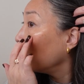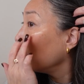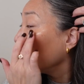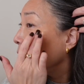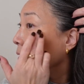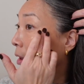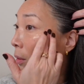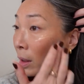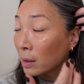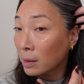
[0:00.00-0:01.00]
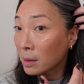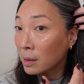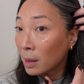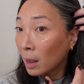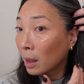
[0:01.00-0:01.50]
And even though
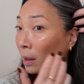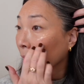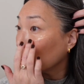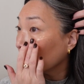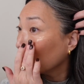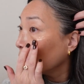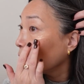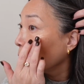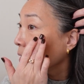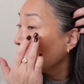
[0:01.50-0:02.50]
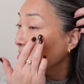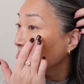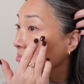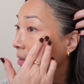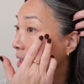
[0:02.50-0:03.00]
it's uh, like a liquid formula,
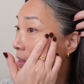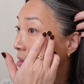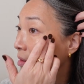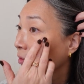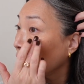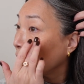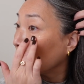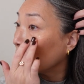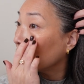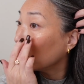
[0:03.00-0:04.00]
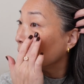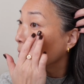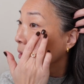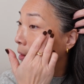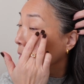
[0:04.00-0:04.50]
it doesn't
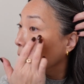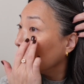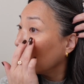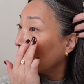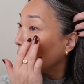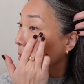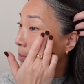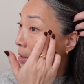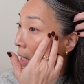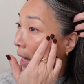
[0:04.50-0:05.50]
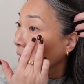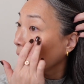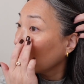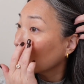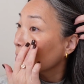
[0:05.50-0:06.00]
feel uh,
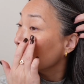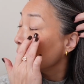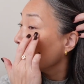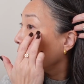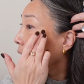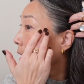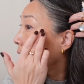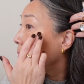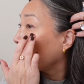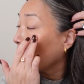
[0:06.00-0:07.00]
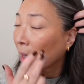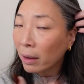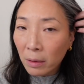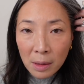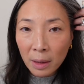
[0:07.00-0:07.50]
tacky or sticky, my
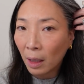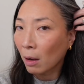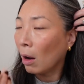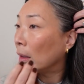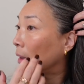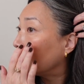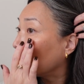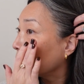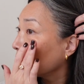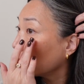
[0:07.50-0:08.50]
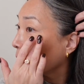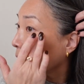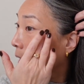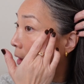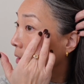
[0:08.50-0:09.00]
hair doesn't get caught in it, nothing like
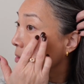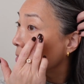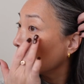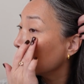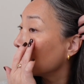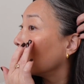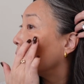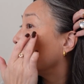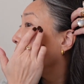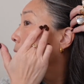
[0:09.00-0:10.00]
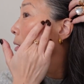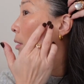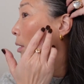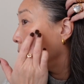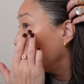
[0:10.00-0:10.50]
that. It sets down
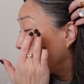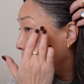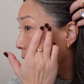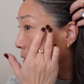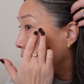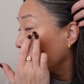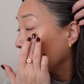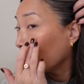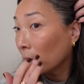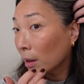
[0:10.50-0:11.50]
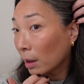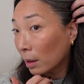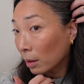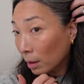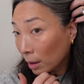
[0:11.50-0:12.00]
beautifully.
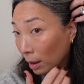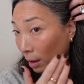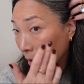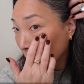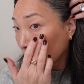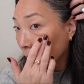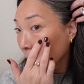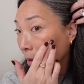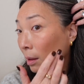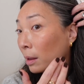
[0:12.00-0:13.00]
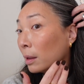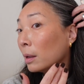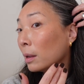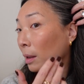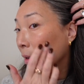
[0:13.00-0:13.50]
And look at that.
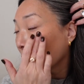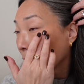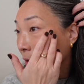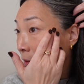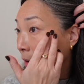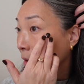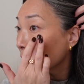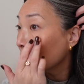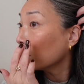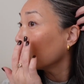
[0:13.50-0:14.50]
Look at that reflect. Isn't it